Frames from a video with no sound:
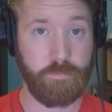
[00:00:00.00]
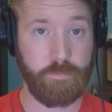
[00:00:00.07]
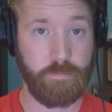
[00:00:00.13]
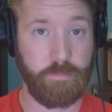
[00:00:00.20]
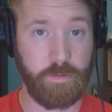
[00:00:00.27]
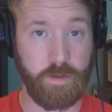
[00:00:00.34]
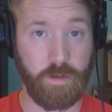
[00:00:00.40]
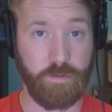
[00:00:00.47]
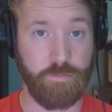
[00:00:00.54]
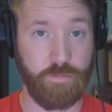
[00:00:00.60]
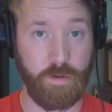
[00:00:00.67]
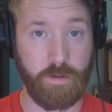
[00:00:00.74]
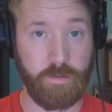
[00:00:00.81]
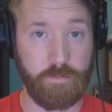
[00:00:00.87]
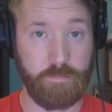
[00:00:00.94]
you got your
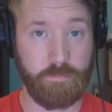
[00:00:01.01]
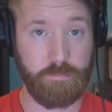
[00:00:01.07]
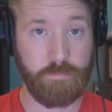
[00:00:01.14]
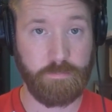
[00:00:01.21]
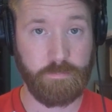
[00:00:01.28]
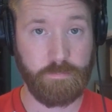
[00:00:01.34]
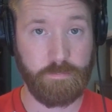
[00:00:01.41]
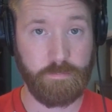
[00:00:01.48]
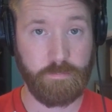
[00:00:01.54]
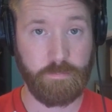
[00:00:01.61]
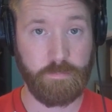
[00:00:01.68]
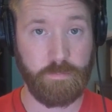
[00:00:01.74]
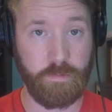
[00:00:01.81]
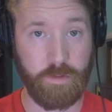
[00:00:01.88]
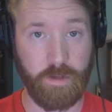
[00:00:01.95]
friend,
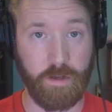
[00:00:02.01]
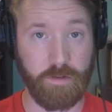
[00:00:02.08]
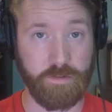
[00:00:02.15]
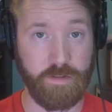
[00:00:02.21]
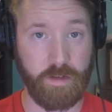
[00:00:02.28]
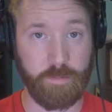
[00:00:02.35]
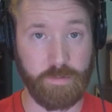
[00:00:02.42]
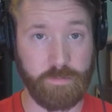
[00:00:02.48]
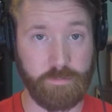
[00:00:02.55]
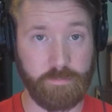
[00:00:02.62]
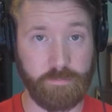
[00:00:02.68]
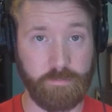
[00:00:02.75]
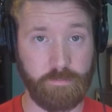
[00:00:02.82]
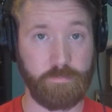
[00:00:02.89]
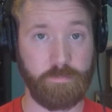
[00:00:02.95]
you got your table,
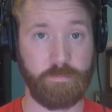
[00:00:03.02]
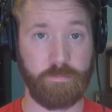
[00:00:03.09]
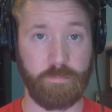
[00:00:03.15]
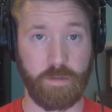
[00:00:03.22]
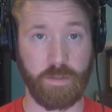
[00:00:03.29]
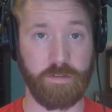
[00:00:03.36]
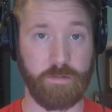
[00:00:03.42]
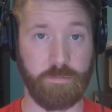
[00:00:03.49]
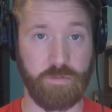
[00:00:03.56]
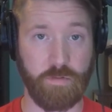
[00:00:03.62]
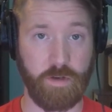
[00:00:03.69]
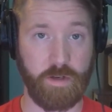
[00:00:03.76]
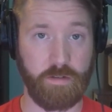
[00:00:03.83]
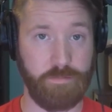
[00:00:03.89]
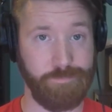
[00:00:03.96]
you got some
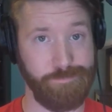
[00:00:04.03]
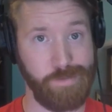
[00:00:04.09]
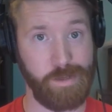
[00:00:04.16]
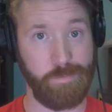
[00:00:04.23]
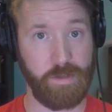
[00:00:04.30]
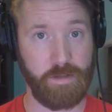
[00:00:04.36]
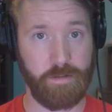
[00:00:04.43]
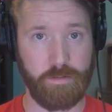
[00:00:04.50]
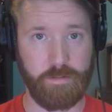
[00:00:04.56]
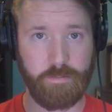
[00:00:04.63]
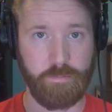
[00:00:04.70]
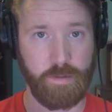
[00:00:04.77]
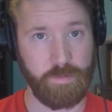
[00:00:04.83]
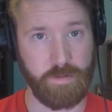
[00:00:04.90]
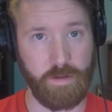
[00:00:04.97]
terrain, maybe
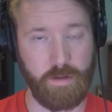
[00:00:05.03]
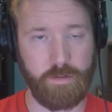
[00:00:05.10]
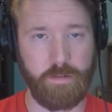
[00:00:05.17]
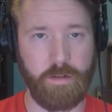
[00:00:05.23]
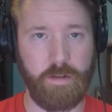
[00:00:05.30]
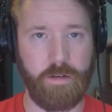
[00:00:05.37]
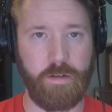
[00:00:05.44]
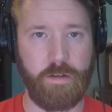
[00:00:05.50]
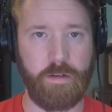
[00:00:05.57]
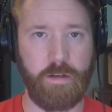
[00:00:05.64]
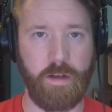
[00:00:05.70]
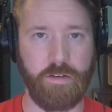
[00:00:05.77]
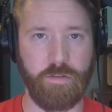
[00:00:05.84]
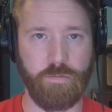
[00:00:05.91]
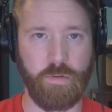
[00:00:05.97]
not,
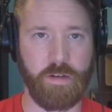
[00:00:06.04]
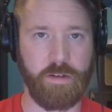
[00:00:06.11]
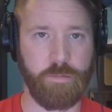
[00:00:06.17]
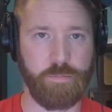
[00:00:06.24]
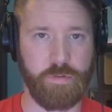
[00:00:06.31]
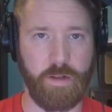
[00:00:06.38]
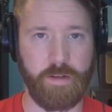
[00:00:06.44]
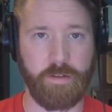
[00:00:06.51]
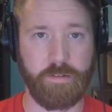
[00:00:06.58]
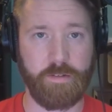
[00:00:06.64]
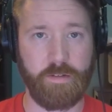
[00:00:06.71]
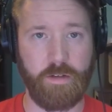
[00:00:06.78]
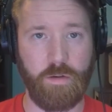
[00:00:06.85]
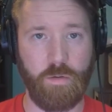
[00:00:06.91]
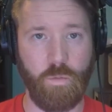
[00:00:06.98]
and you're ready to play.
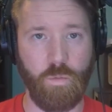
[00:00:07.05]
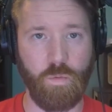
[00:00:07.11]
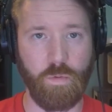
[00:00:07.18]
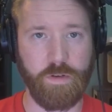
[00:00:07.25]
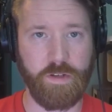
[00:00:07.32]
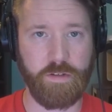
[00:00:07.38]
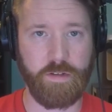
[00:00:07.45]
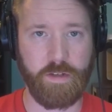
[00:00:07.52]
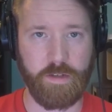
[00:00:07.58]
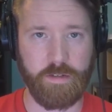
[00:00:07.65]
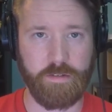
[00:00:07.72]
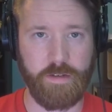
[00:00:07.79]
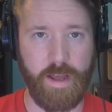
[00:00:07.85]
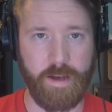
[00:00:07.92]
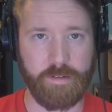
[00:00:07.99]
Well, what do you need
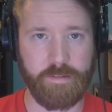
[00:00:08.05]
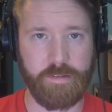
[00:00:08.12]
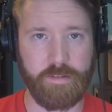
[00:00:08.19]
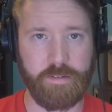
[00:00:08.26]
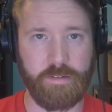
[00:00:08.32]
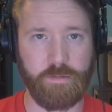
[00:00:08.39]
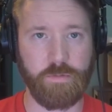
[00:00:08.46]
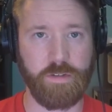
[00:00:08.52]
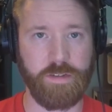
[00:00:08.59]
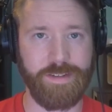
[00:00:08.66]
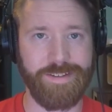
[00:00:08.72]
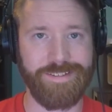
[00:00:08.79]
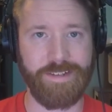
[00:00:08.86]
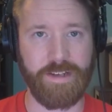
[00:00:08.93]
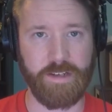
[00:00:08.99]
next? Well, you
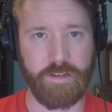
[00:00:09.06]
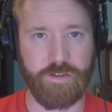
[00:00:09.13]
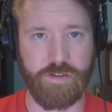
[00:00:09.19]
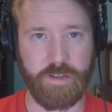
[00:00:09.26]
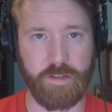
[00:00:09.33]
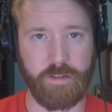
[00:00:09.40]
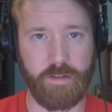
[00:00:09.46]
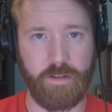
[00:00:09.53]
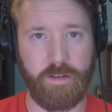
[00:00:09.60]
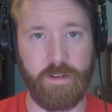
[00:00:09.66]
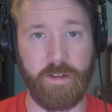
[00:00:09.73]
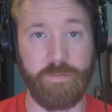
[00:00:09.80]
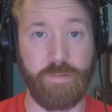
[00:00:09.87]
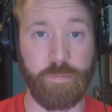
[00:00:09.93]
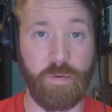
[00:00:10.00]
need a data sheet.
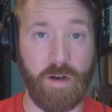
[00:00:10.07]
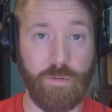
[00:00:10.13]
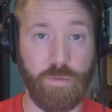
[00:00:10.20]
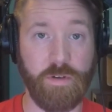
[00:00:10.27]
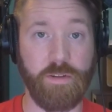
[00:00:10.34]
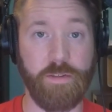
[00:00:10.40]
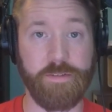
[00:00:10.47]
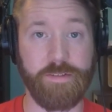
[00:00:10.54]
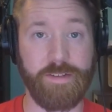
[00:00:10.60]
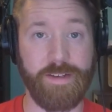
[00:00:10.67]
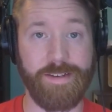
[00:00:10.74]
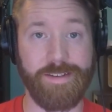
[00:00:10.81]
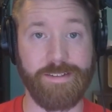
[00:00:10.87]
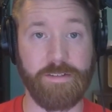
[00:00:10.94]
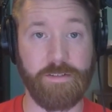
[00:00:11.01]
If you bought one of those
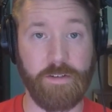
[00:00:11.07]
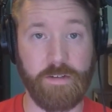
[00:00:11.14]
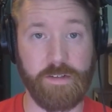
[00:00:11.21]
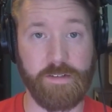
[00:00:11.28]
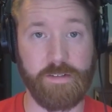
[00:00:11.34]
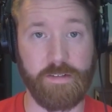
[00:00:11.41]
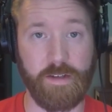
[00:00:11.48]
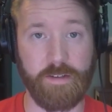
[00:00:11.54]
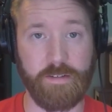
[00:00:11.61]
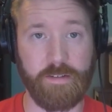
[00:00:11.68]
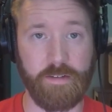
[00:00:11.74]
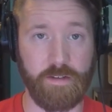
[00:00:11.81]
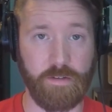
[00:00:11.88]
getting started sets, it'll